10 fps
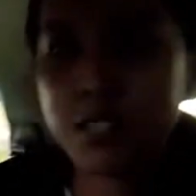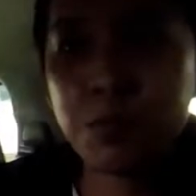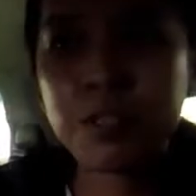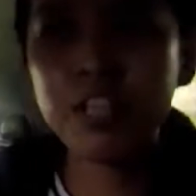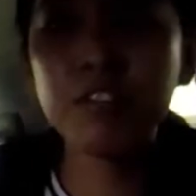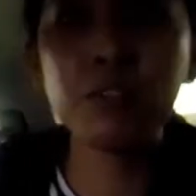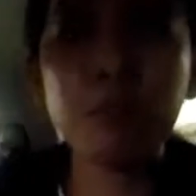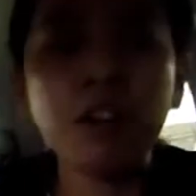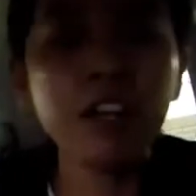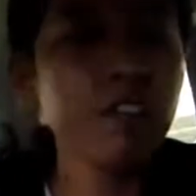just want to give you
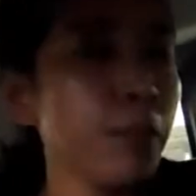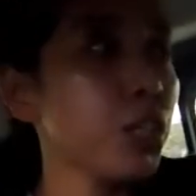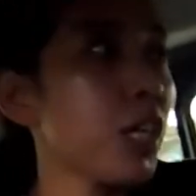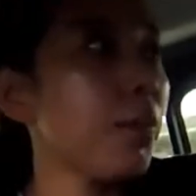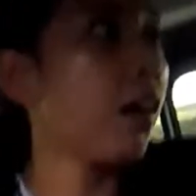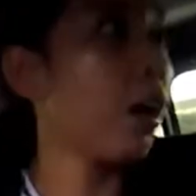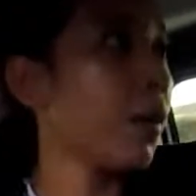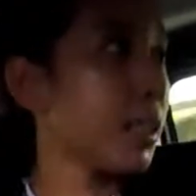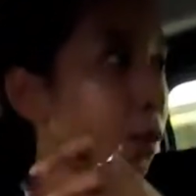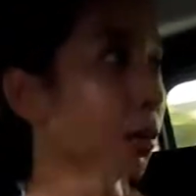more information about
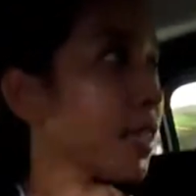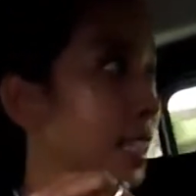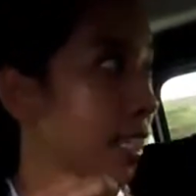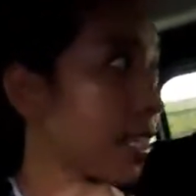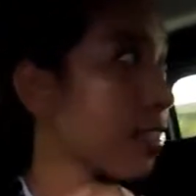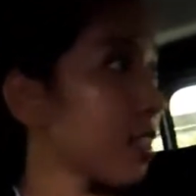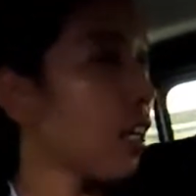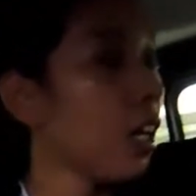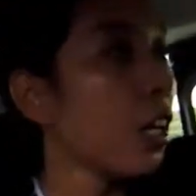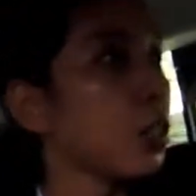our deployment status.
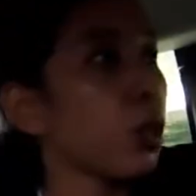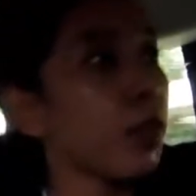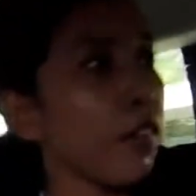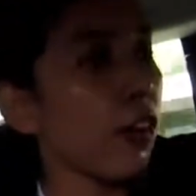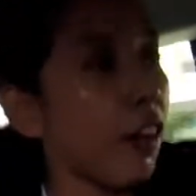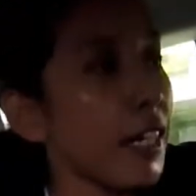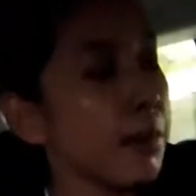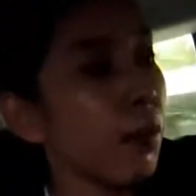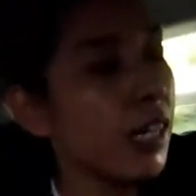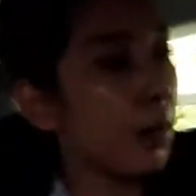So we have already
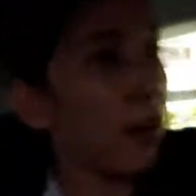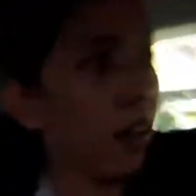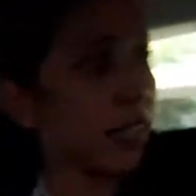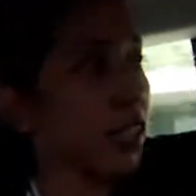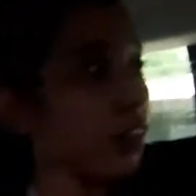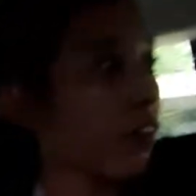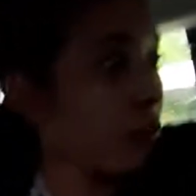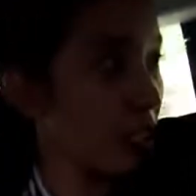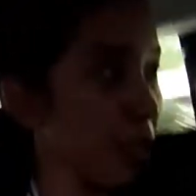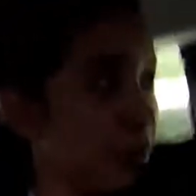deployed about 35
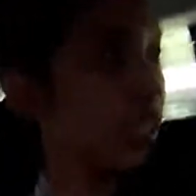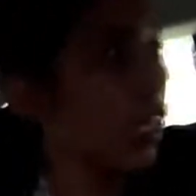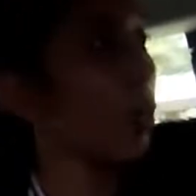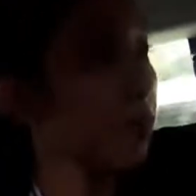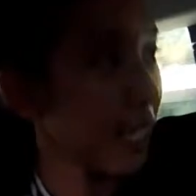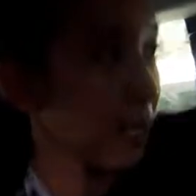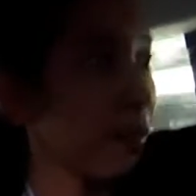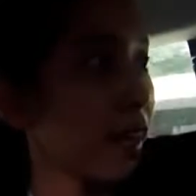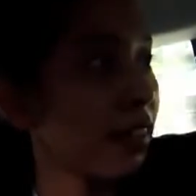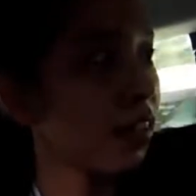roadside units in our test
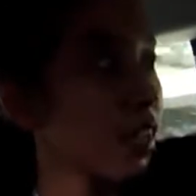bed.